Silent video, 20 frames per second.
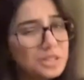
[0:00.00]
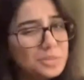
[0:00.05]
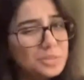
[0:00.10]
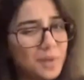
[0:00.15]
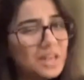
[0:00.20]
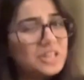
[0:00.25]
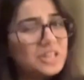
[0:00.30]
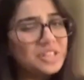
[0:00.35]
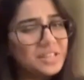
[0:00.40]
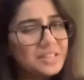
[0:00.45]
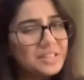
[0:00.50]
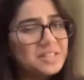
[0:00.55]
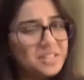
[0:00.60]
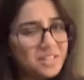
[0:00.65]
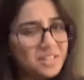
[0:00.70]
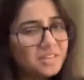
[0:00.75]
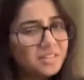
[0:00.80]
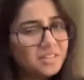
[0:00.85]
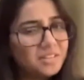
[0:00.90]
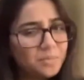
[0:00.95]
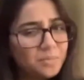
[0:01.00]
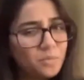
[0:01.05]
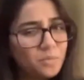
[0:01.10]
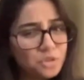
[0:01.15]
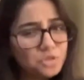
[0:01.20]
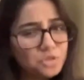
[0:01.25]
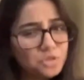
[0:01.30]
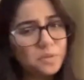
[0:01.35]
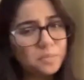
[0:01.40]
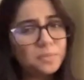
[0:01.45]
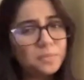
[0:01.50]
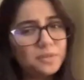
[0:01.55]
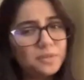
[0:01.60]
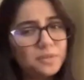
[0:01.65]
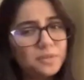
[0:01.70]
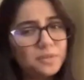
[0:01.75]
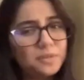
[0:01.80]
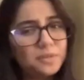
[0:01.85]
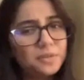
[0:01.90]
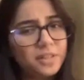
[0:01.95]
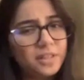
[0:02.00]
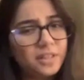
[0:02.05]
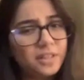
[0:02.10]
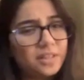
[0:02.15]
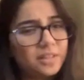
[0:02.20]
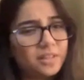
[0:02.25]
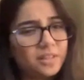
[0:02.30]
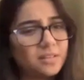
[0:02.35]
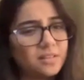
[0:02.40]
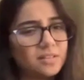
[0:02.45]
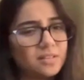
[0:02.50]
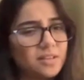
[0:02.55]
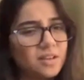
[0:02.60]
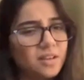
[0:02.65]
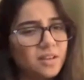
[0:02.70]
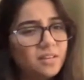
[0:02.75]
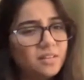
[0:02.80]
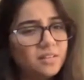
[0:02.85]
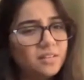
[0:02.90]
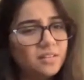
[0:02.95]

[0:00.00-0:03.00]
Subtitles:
it's much easier than most people think it is, huh?